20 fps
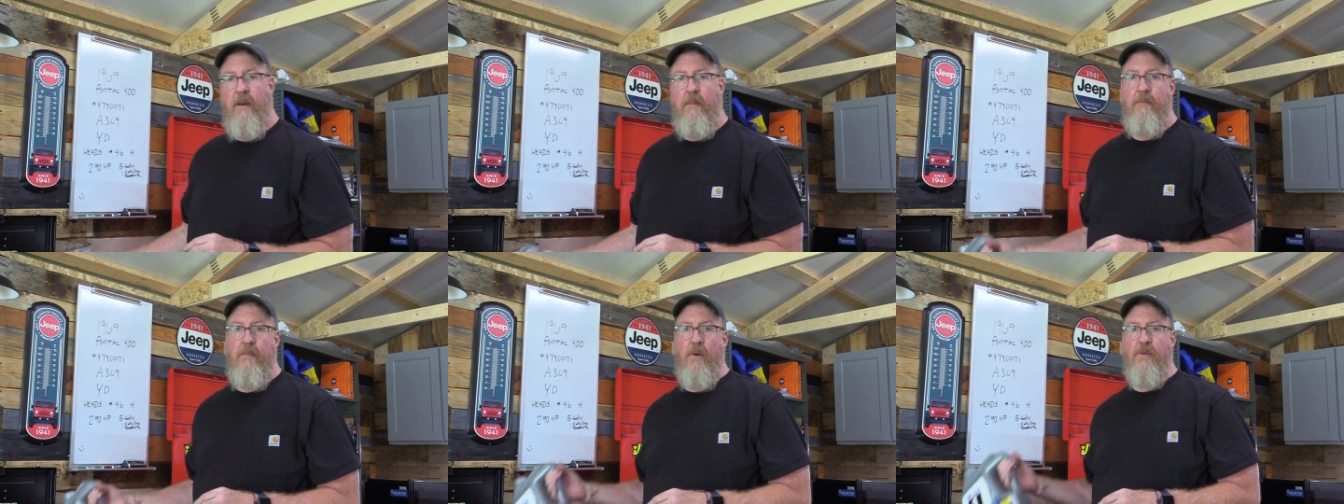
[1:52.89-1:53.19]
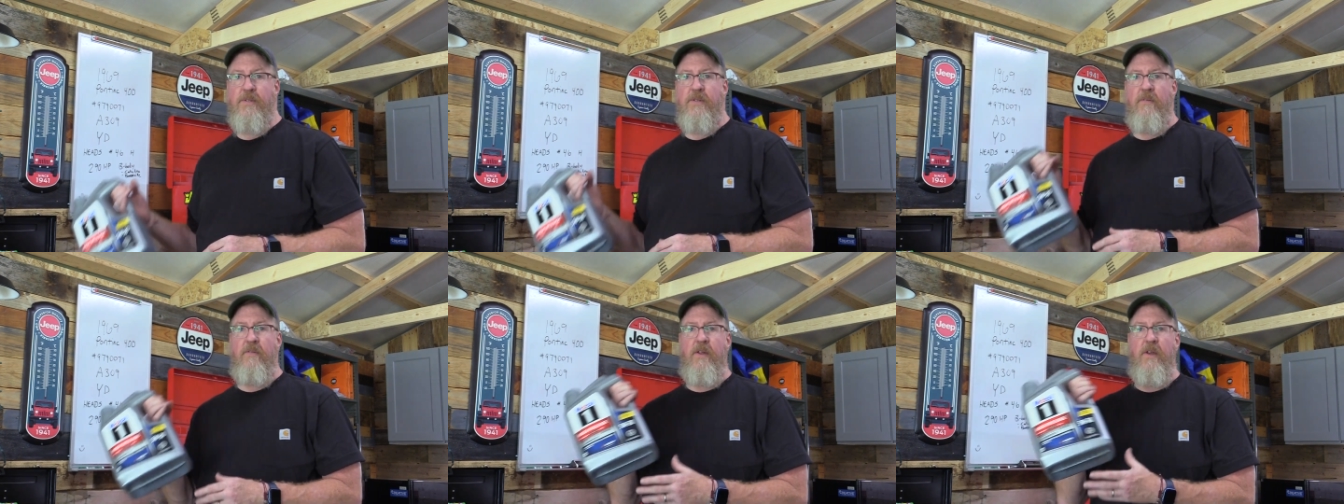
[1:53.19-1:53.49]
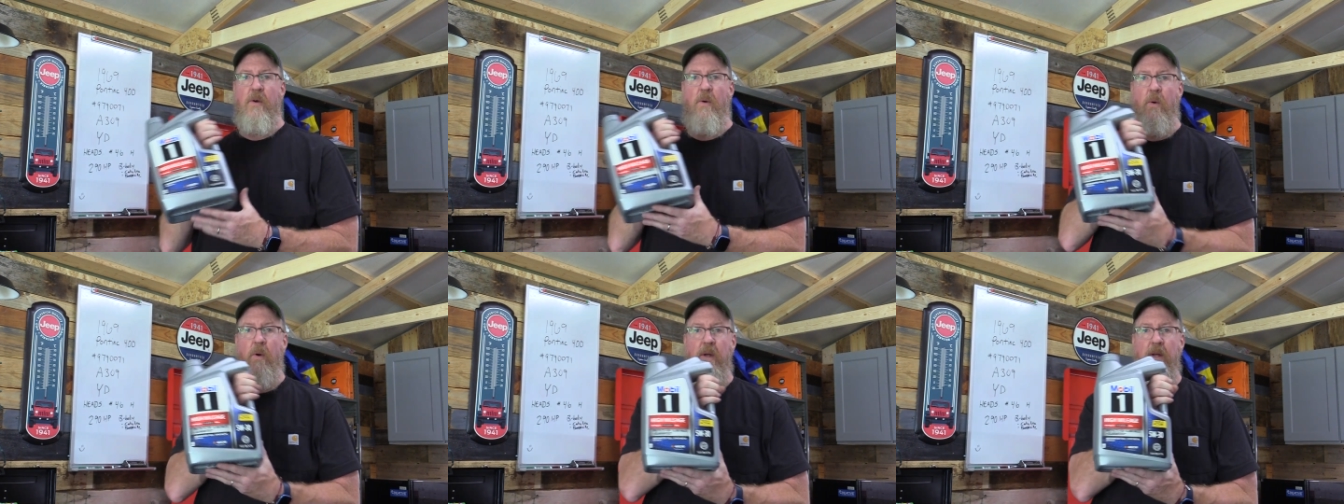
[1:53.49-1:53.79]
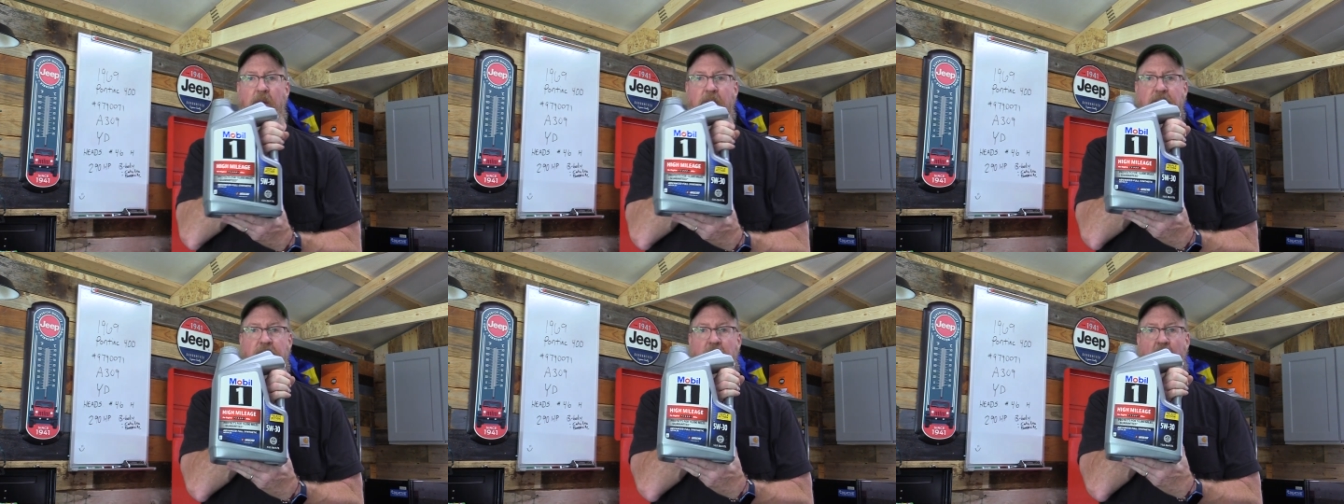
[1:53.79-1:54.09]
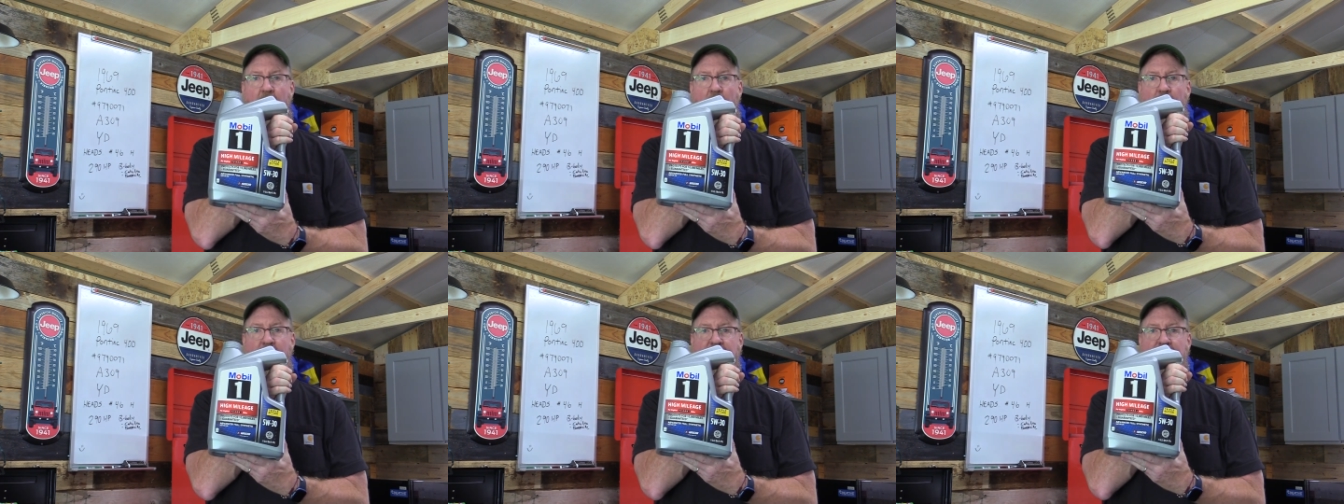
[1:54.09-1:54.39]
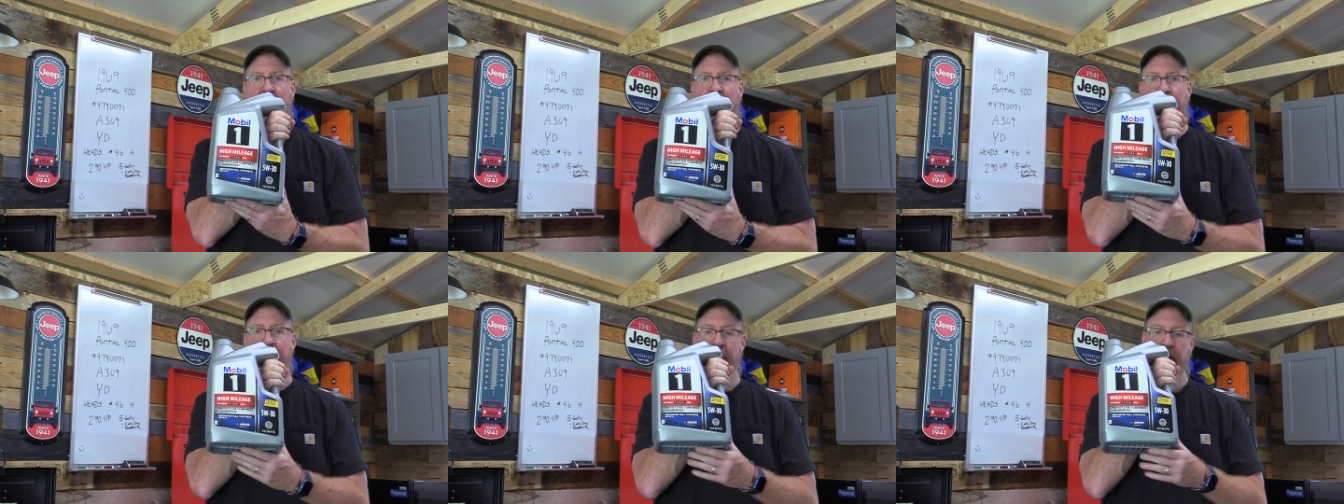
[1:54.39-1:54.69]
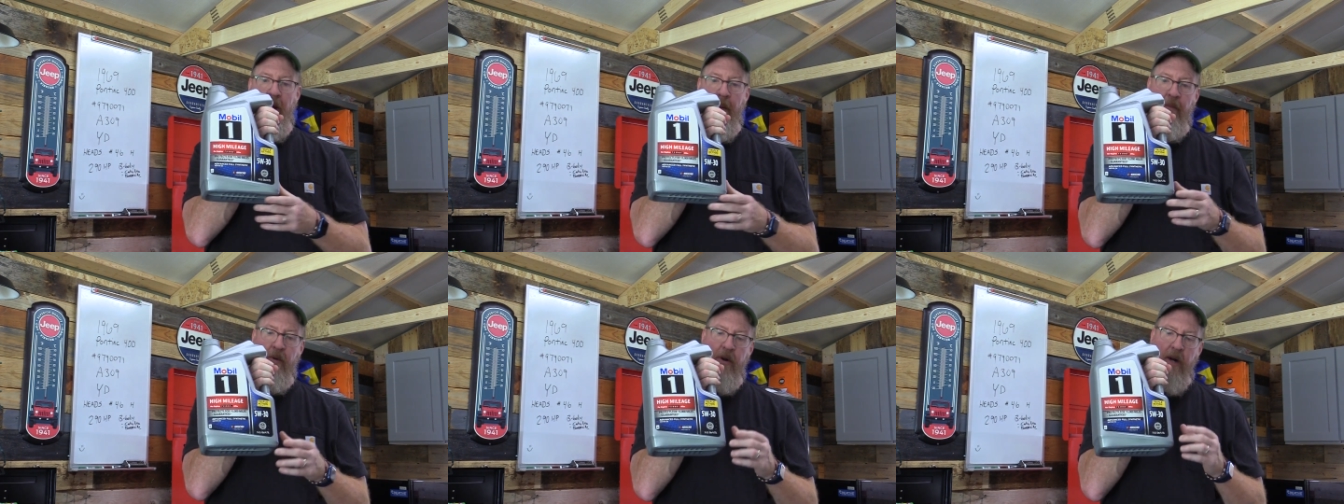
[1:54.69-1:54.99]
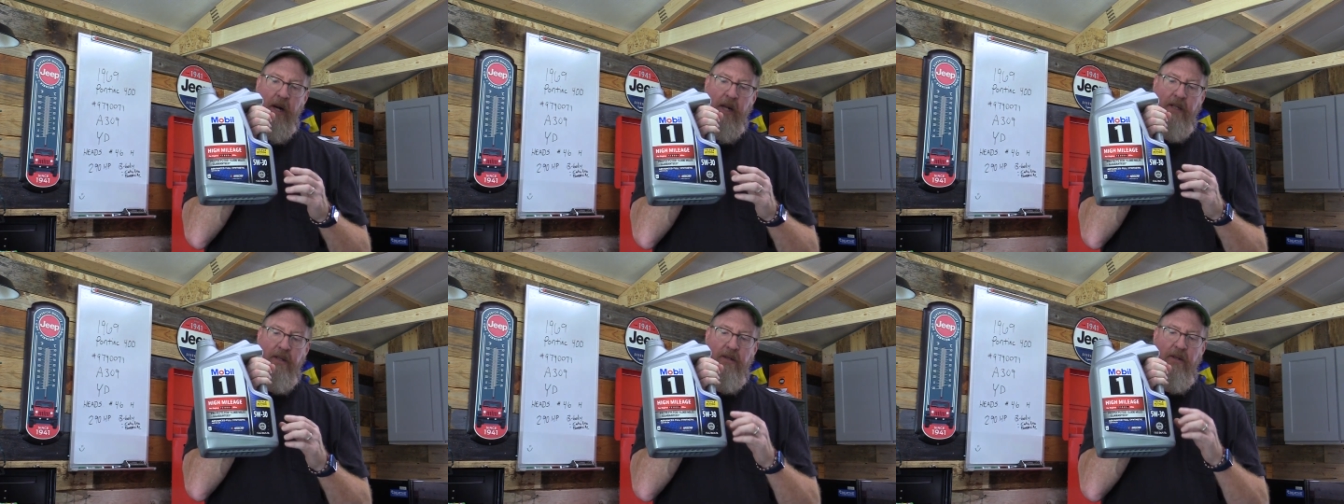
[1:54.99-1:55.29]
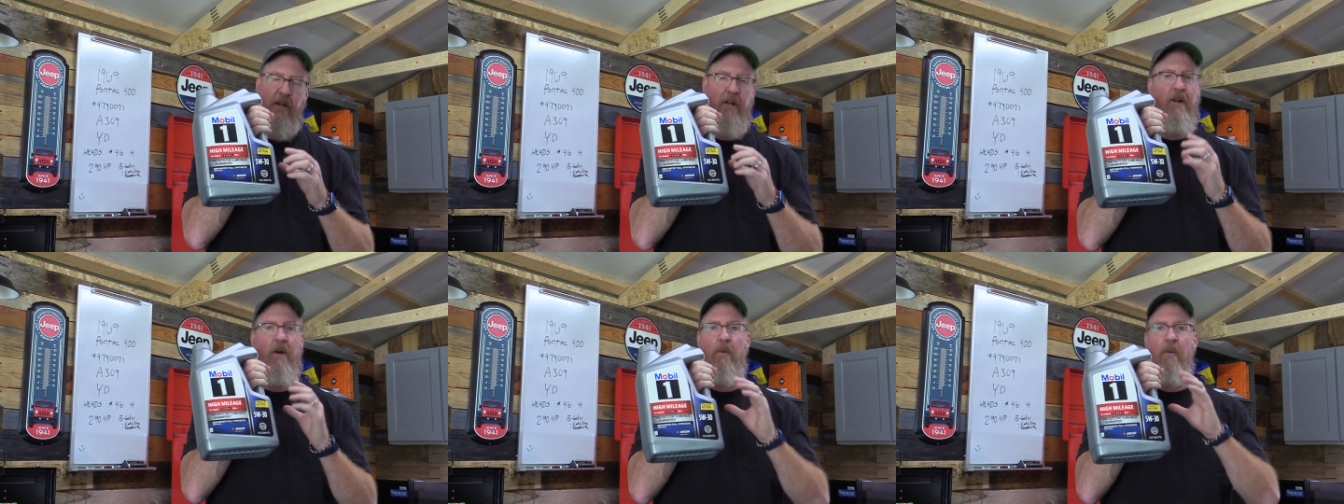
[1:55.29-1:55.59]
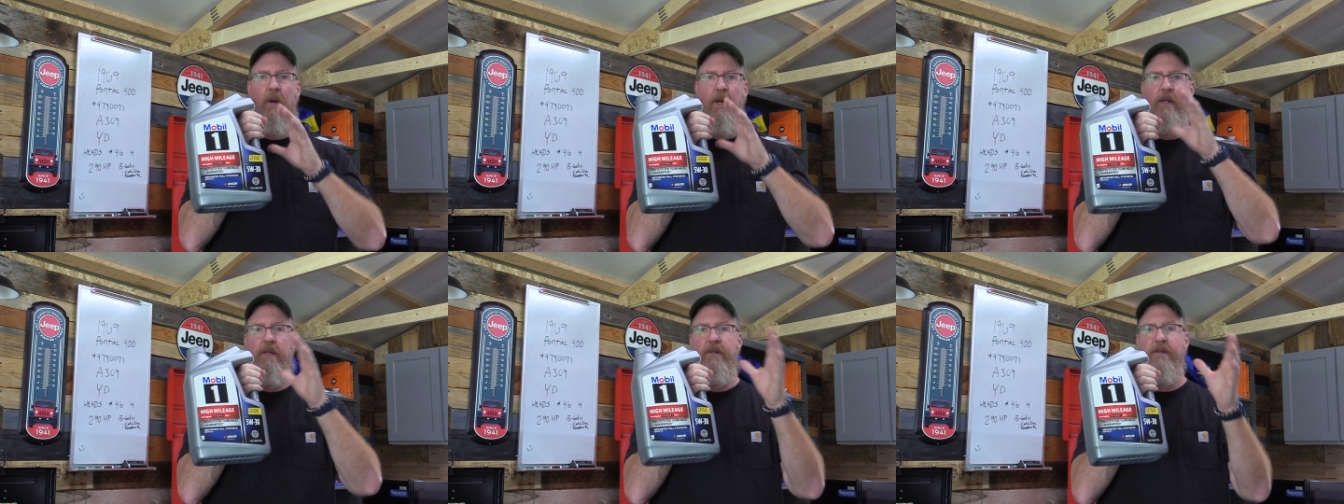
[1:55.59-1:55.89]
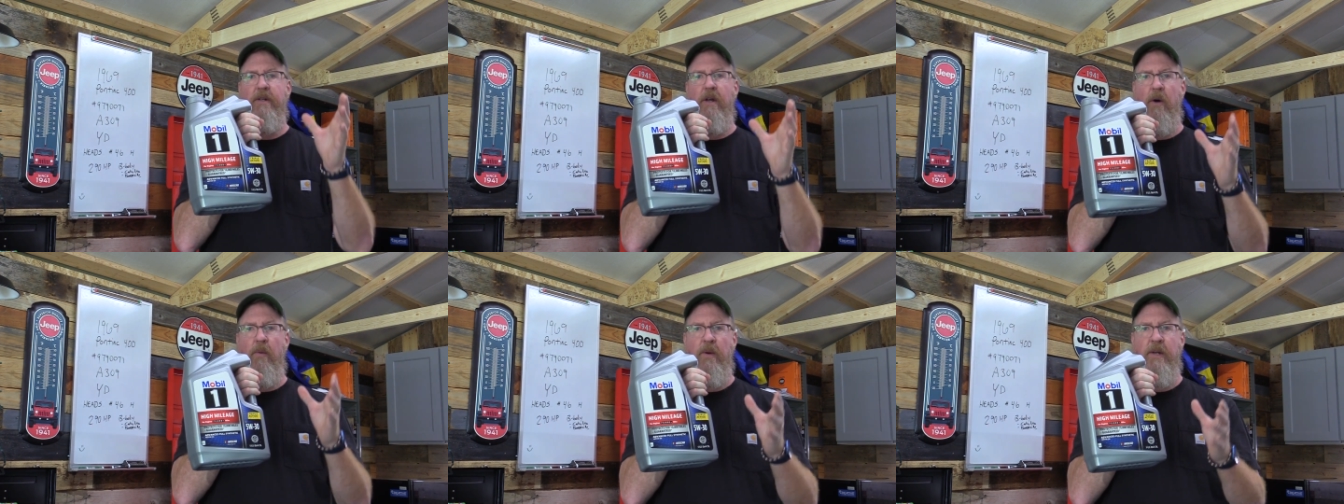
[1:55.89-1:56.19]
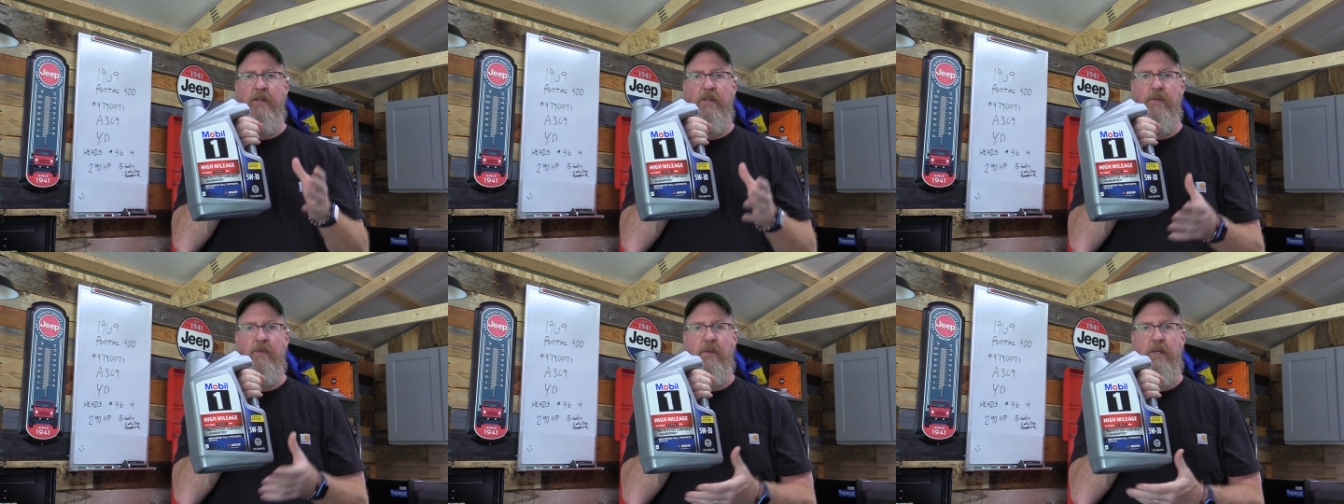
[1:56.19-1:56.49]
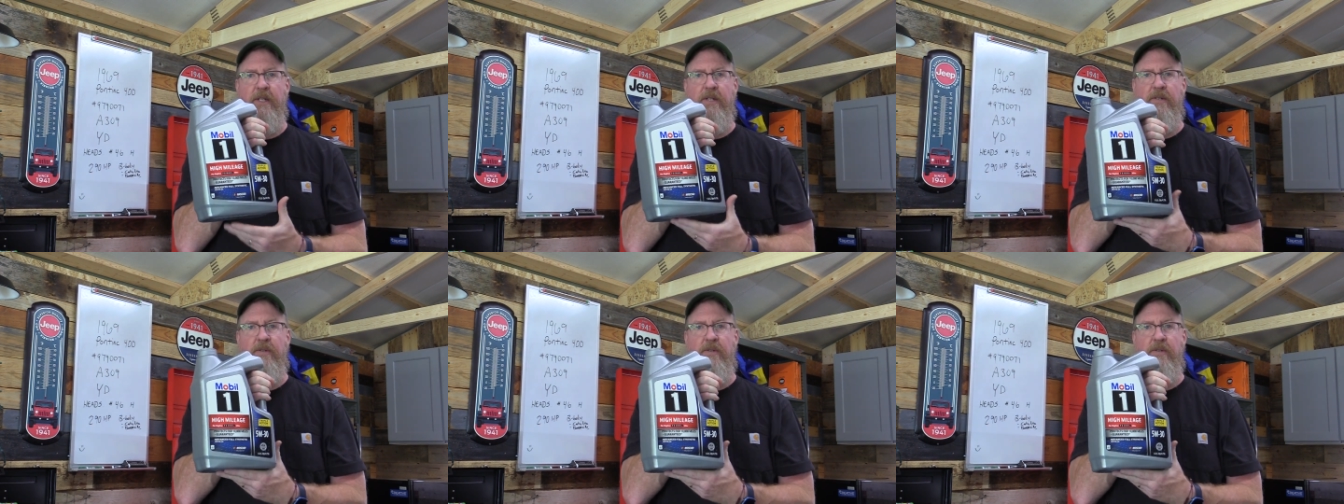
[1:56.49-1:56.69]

Most of the oils always have a number on it, so you don't want to just go into a